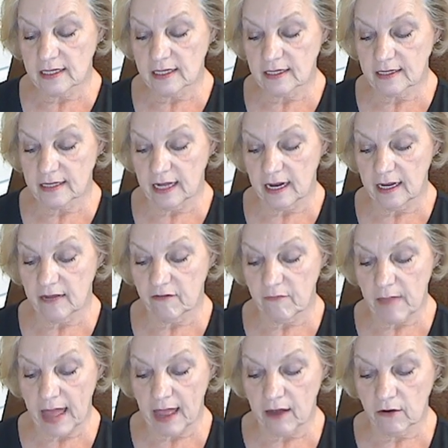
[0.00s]
that occupies
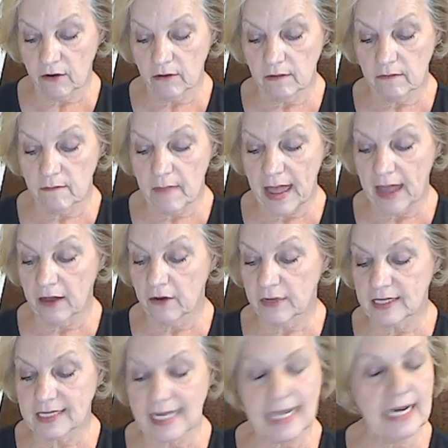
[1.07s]
space and
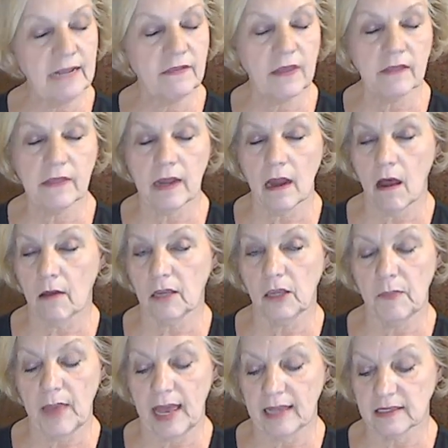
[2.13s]
has weight. That is
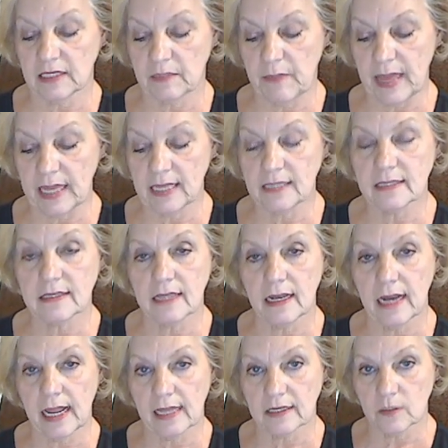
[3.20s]
matter.
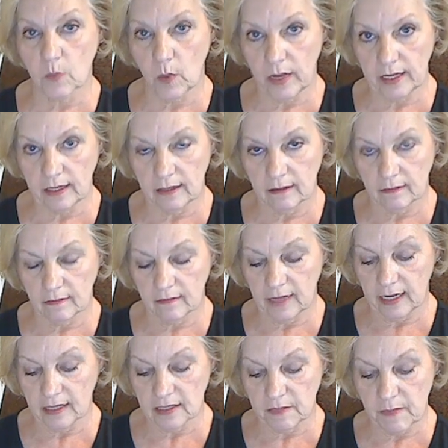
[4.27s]
Matter exists in 3
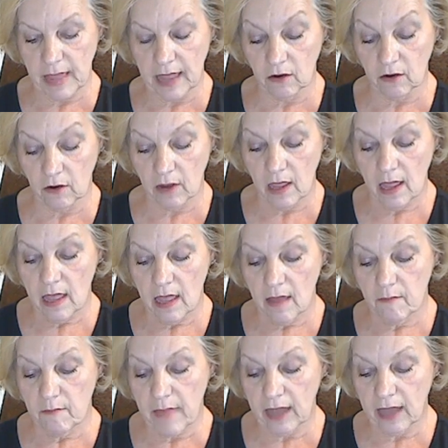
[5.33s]
states: solid,
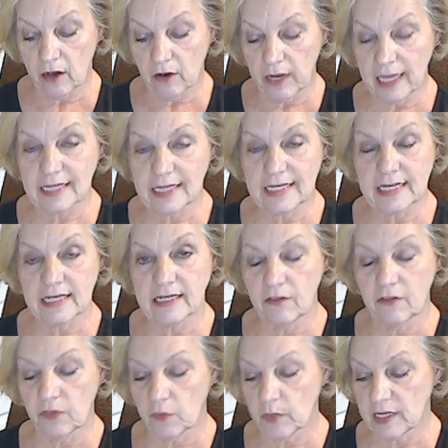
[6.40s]
liquid, and
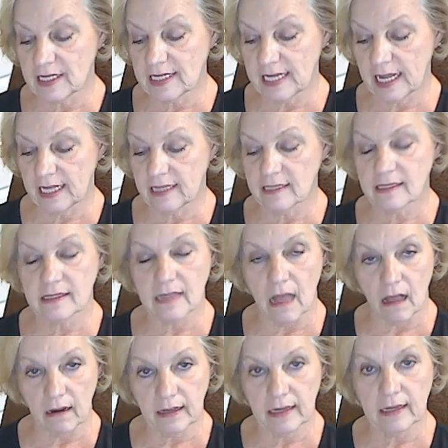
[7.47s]
gas. I'm sure you've
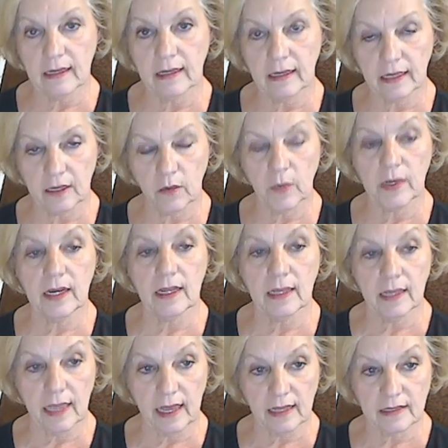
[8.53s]
learned about
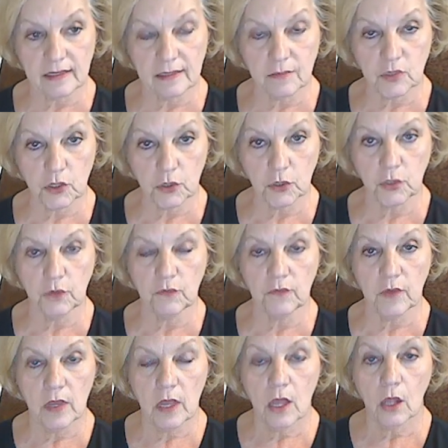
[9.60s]
this in your
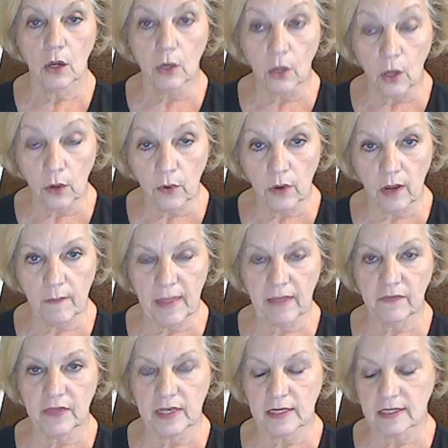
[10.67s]
previous science
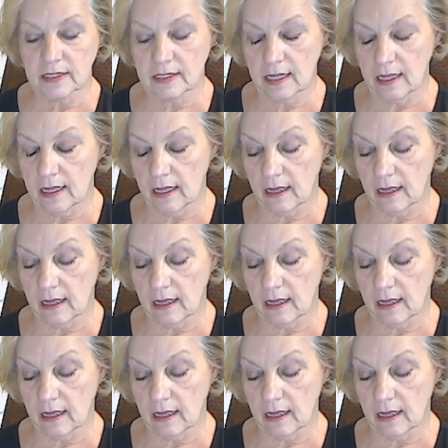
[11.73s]
studies.